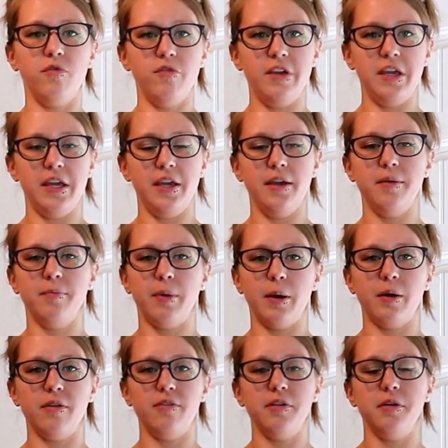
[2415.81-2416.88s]
V
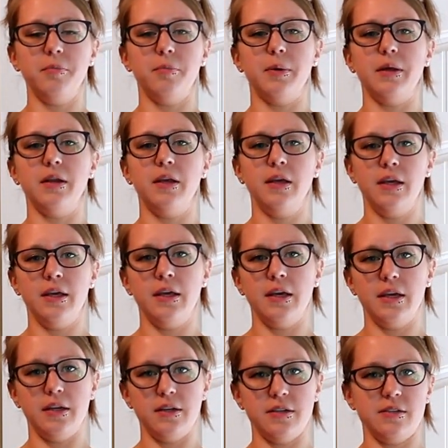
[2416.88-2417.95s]
part of it, but
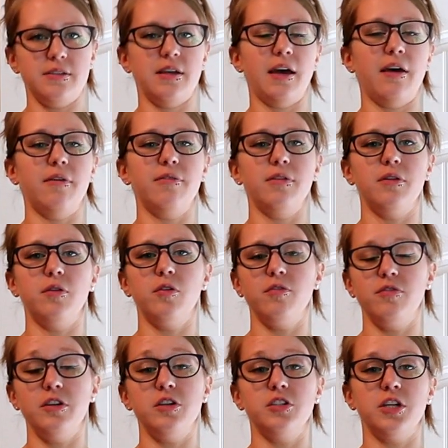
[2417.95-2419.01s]
it does have a little
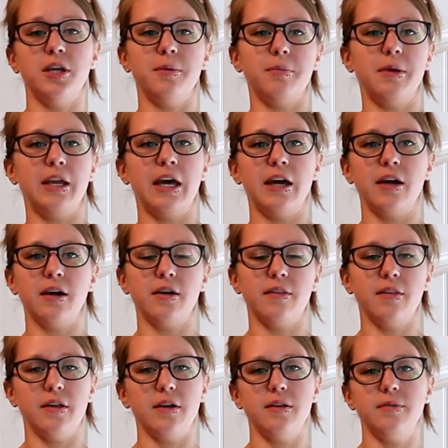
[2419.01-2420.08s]
V-shaped
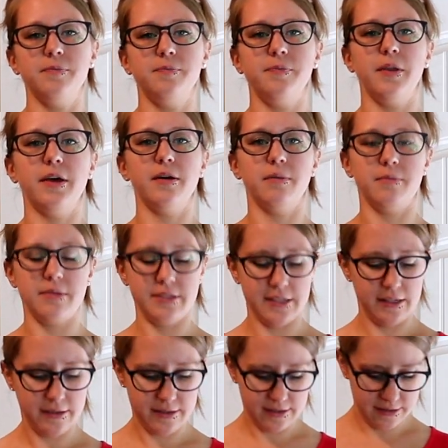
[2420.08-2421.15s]
neck that
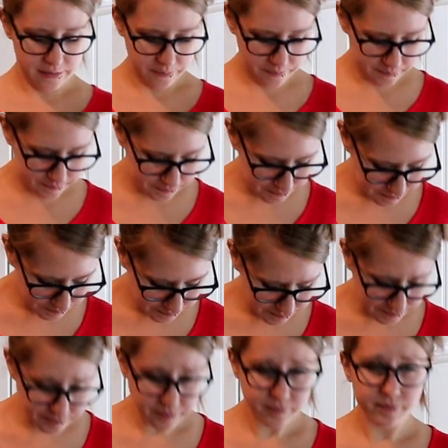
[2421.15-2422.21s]
sits
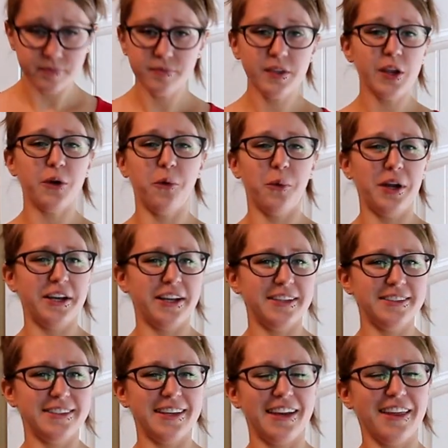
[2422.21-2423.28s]
quite
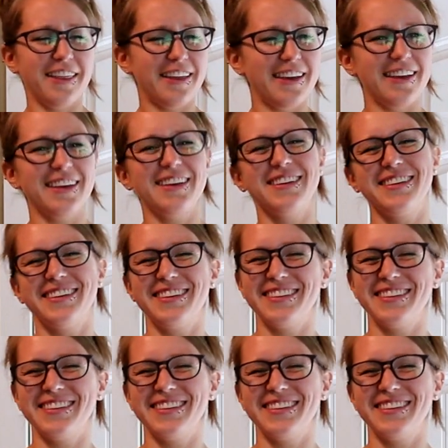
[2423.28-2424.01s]
nicely, I think.